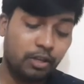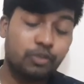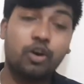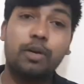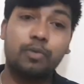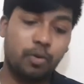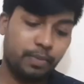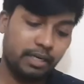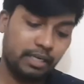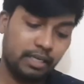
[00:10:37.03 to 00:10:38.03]
soil
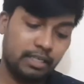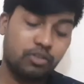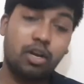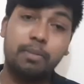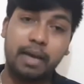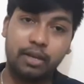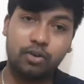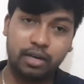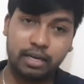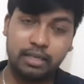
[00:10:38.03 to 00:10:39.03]
properties, soil
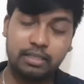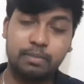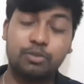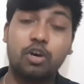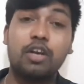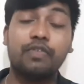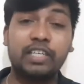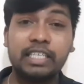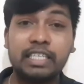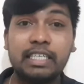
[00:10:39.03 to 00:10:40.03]
microorganisms, soil
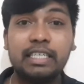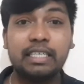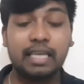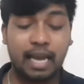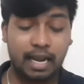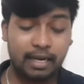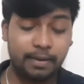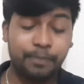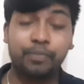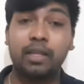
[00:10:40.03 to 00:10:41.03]
fertility and